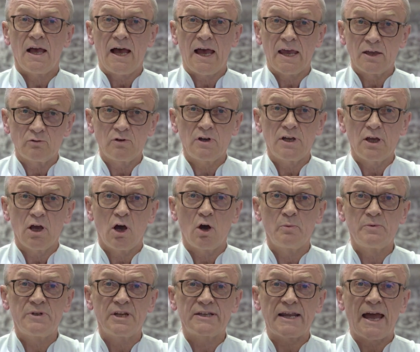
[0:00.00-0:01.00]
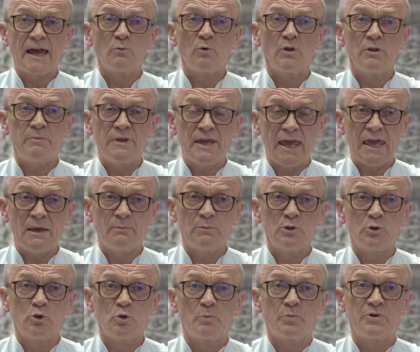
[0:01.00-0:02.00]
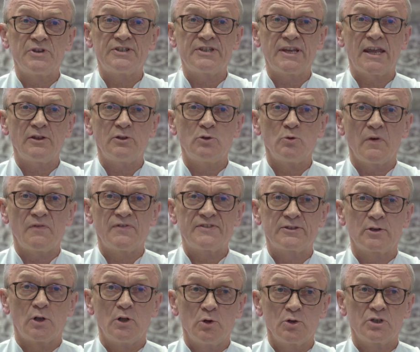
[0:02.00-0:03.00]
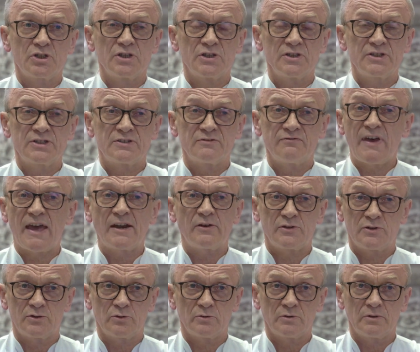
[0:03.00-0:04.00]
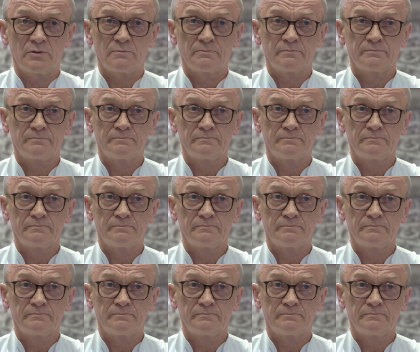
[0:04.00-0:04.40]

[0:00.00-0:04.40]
I really hope that I will be able to present you with solutions very soon.